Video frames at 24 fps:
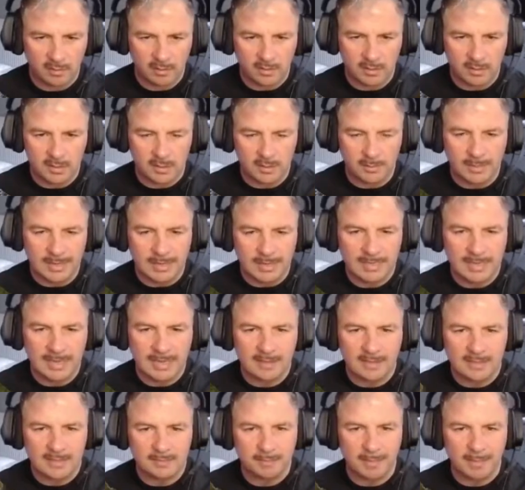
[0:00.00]
so we need to get
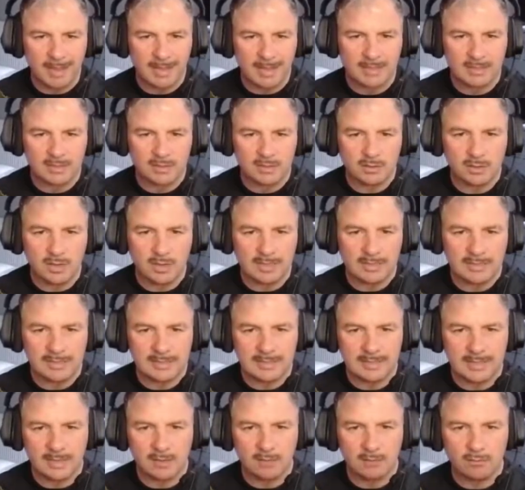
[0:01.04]
this back into a
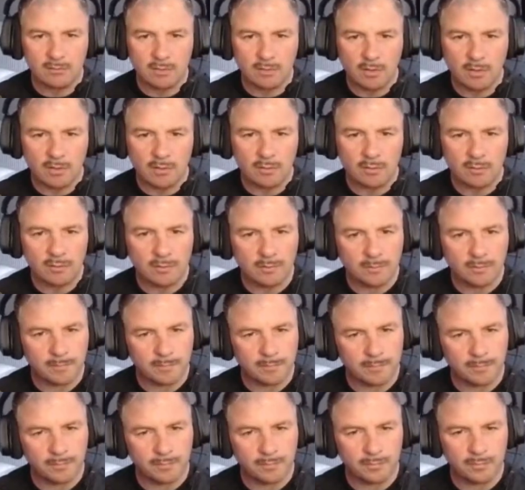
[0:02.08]
single row.
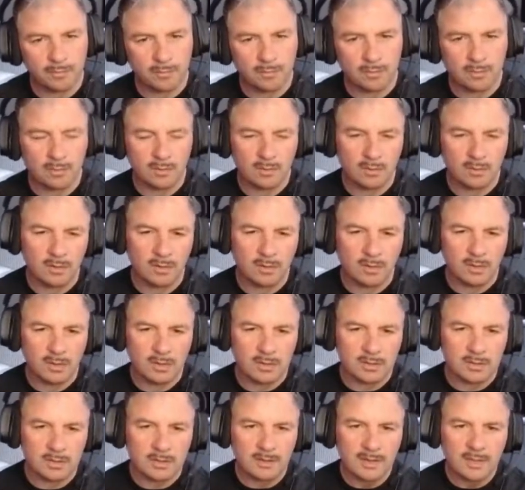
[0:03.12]

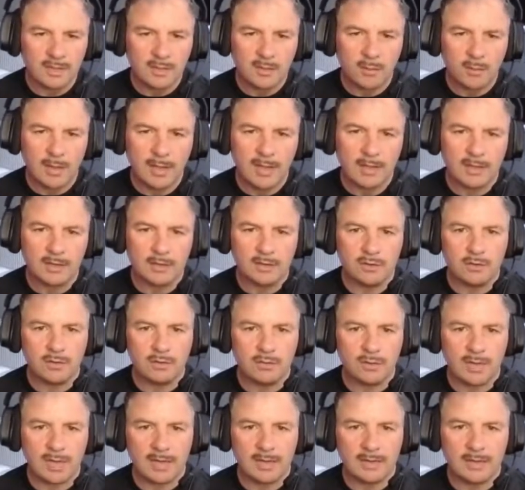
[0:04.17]
So I think the way I can do
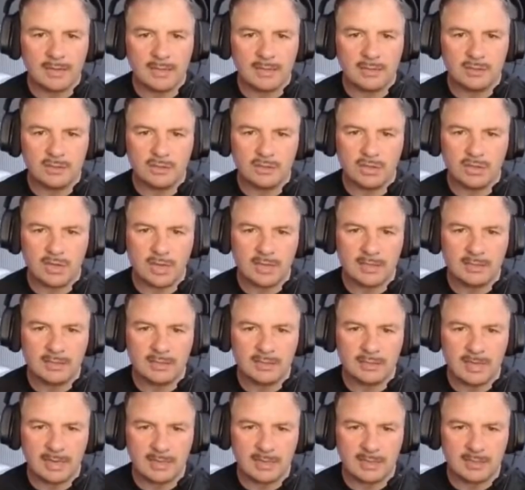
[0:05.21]
that is just
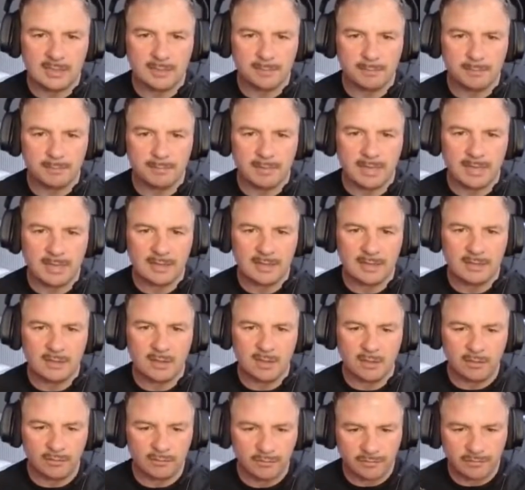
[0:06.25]
take this
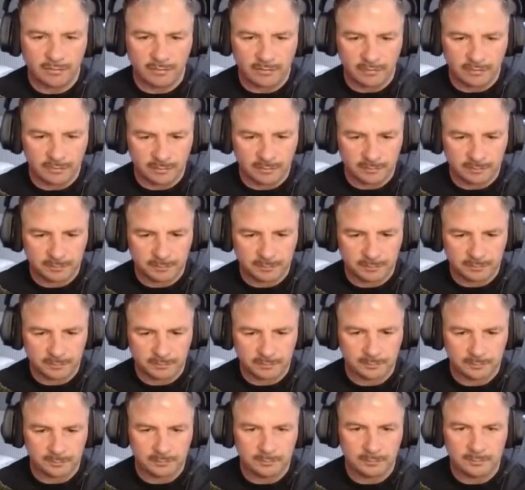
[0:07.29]
off
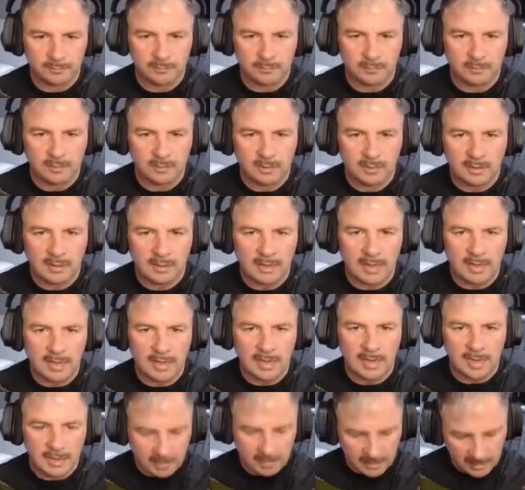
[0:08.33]

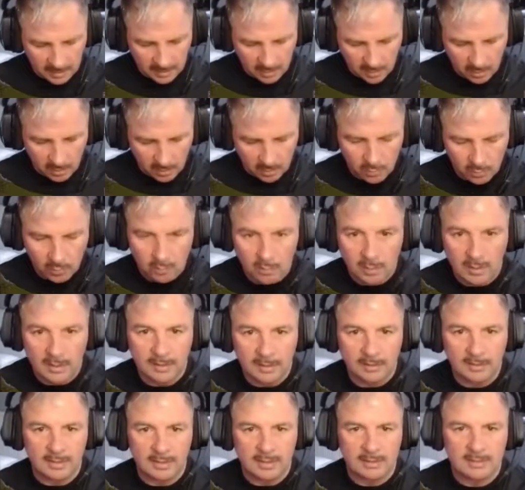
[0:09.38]
and then go
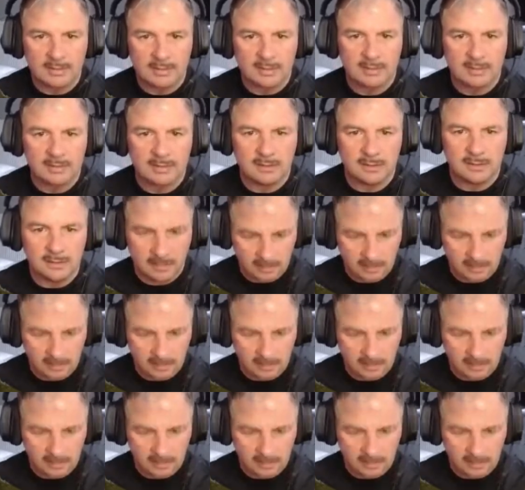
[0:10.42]
like this